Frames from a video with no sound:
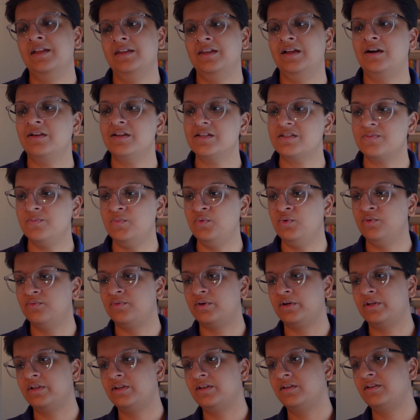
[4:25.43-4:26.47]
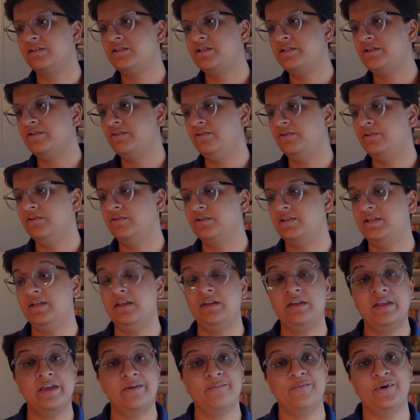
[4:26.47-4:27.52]
Now let's move on to
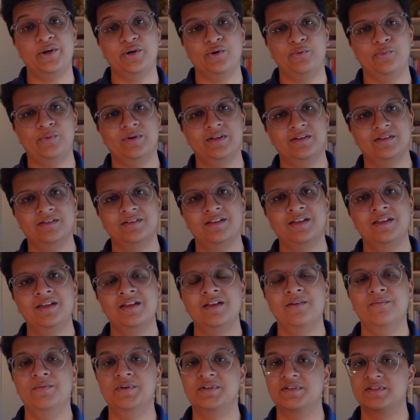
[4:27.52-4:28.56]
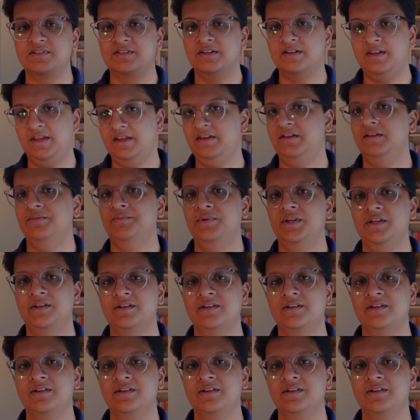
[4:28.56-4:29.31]
TDM 101, which is the data.